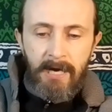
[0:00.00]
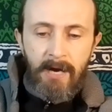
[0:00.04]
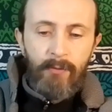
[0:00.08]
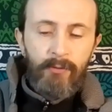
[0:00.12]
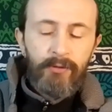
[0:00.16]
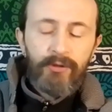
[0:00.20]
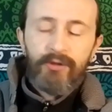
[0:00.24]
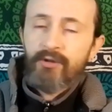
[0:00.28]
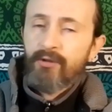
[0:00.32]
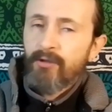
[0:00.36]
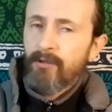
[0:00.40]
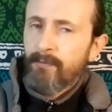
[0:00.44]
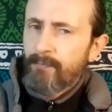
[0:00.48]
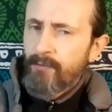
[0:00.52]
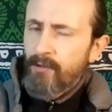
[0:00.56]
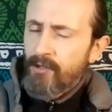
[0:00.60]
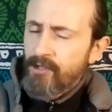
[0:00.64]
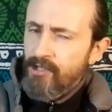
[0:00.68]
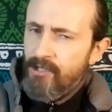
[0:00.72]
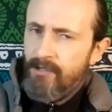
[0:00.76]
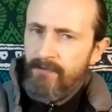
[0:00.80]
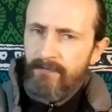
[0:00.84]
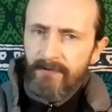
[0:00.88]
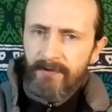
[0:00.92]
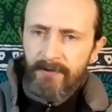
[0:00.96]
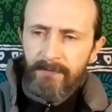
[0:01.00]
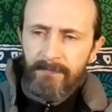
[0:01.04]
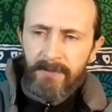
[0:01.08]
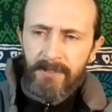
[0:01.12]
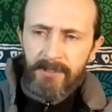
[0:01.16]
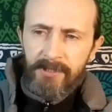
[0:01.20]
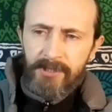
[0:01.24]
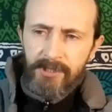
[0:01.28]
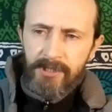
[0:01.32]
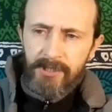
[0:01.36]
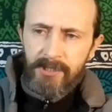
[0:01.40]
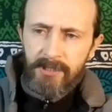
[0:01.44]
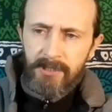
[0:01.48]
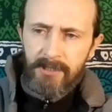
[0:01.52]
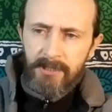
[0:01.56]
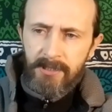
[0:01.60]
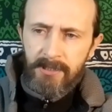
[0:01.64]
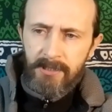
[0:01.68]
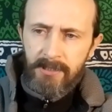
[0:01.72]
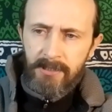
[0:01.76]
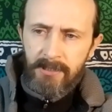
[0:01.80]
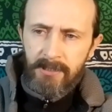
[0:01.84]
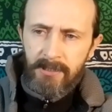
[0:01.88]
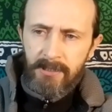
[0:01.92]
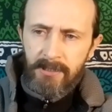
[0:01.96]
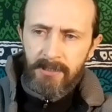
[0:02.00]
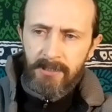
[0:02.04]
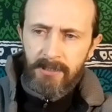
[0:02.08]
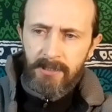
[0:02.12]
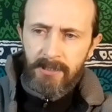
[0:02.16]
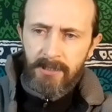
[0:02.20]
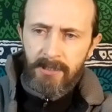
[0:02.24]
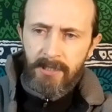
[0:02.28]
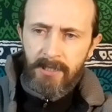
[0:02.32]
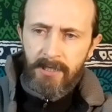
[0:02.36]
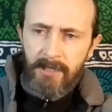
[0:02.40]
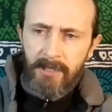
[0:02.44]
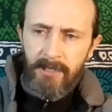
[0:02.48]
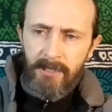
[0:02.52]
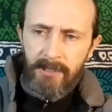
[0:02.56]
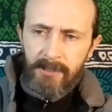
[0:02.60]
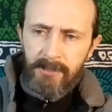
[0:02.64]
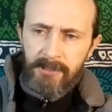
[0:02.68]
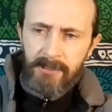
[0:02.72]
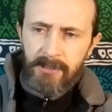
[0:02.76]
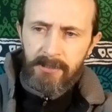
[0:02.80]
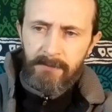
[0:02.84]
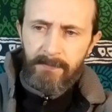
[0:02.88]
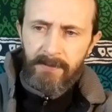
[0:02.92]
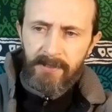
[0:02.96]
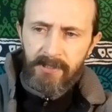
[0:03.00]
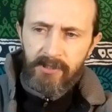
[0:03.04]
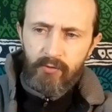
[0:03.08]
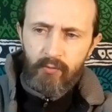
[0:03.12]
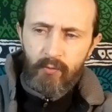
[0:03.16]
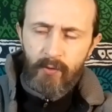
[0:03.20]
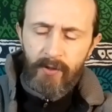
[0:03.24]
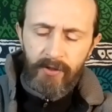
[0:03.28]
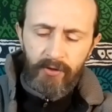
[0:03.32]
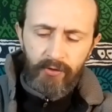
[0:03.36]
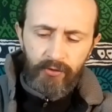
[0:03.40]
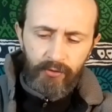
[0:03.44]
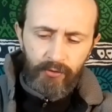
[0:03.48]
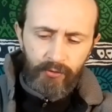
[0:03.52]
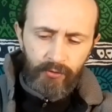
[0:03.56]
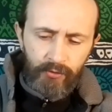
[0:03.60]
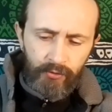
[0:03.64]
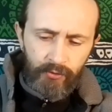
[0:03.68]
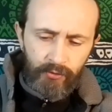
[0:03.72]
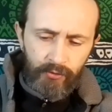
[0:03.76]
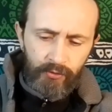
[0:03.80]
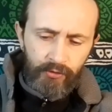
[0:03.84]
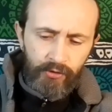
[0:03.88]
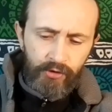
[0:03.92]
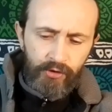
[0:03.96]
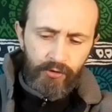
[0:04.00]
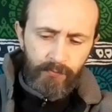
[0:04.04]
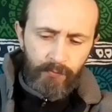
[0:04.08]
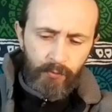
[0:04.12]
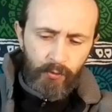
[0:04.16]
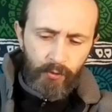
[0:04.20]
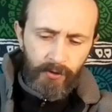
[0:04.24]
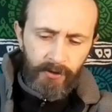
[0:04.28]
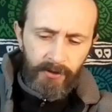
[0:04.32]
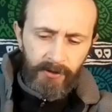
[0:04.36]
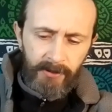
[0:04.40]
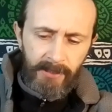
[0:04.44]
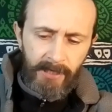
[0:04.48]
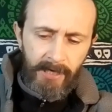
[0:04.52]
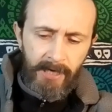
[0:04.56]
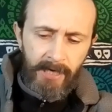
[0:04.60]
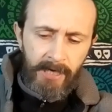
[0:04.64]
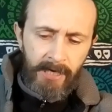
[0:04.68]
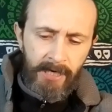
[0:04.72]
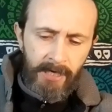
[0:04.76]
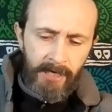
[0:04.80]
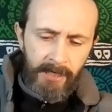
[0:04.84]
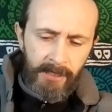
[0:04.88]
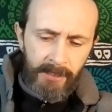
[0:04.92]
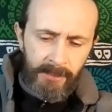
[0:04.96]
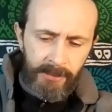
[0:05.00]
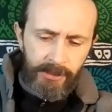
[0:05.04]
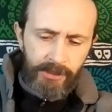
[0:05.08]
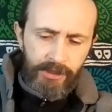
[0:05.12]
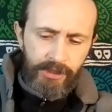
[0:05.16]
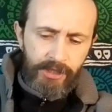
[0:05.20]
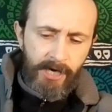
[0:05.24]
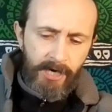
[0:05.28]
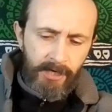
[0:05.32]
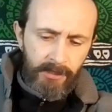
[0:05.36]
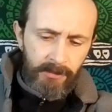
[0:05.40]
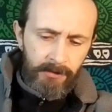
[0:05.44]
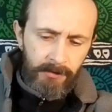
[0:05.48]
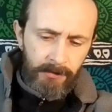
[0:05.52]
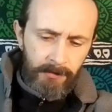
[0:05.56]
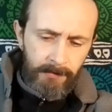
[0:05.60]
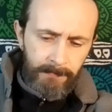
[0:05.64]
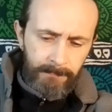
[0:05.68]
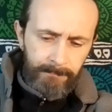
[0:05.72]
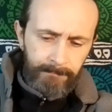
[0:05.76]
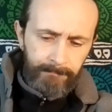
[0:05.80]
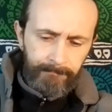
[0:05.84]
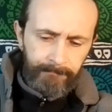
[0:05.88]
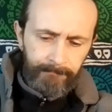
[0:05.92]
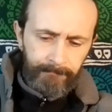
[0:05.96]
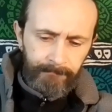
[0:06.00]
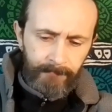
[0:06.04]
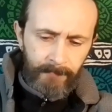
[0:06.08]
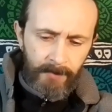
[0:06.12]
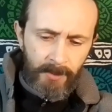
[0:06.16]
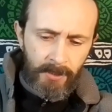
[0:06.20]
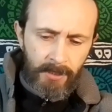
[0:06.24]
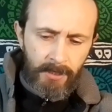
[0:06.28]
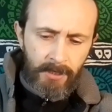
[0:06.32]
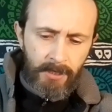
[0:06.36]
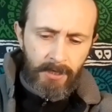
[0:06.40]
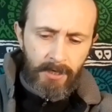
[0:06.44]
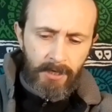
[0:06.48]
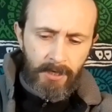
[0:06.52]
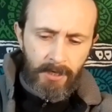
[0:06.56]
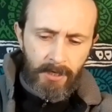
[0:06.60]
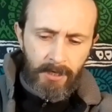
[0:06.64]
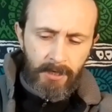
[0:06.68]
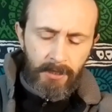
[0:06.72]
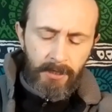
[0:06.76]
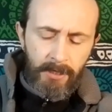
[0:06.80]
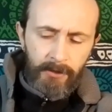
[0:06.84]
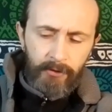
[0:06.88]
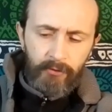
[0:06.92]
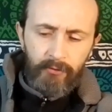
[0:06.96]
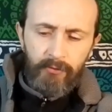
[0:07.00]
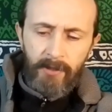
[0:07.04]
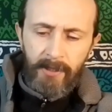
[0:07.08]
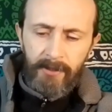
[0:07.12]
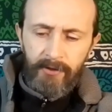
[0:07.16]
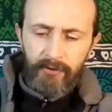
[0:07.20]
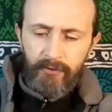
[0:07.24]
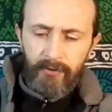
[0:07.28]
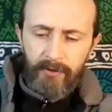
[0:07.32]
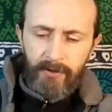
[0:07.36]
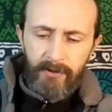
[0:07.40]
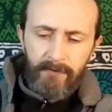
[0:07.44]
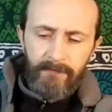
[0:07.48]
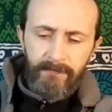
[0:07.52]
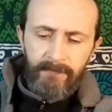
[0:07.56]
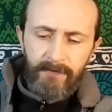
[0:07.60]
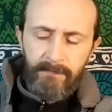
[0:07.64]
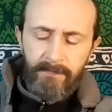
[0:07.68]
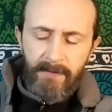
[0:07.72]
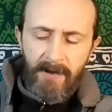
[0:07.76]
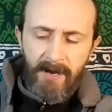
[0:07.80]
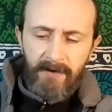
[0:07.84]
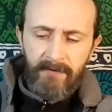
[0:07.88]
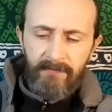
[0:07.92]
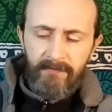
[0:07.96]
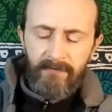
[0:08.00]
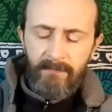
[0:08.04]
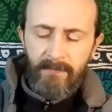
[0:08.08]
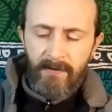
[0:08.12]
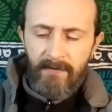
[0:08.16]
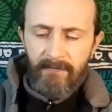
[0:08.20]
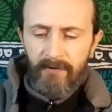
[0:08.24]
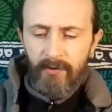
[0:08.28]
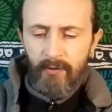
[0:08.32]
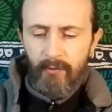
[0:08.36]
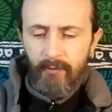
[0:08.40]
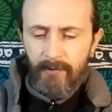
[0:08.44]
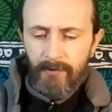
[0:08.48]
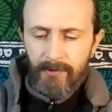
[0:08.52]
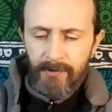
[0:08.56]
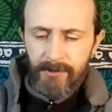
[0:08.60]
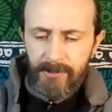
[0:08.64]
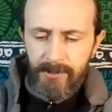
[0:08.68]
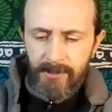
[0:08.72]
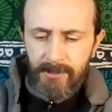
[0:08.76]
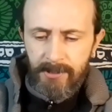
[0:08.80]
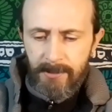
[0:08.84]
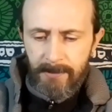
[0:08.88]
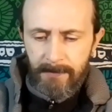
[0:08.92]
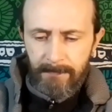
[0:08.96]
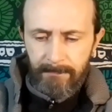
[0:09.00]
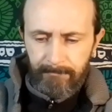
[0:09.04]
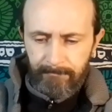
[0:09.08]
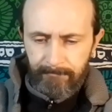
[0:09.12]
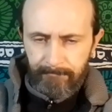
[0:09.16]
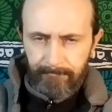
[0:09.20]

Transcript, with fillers: I would truly appreciate it very much. It's the best way to support a channel, and I do like to hear feedback from my viewers.